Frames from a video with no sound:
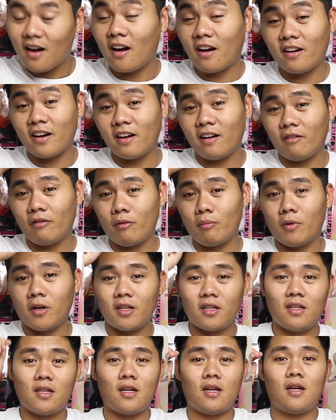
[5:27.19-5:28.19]
Alright
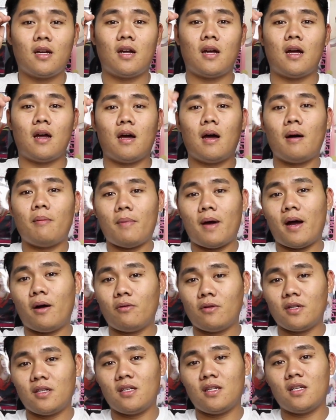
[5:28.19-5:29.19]
everybody, I'm
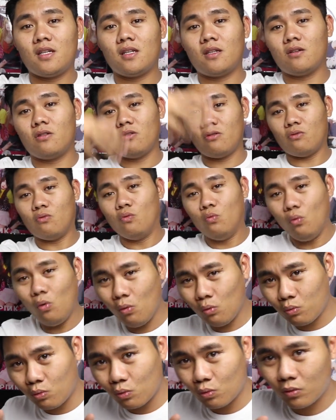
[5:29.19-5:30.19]
out.
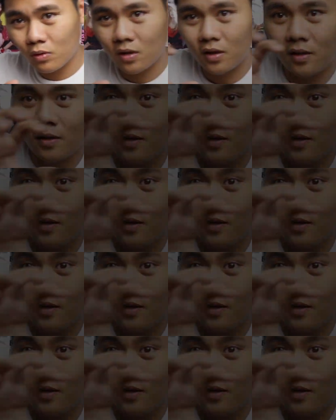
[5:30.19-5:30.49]
Woo!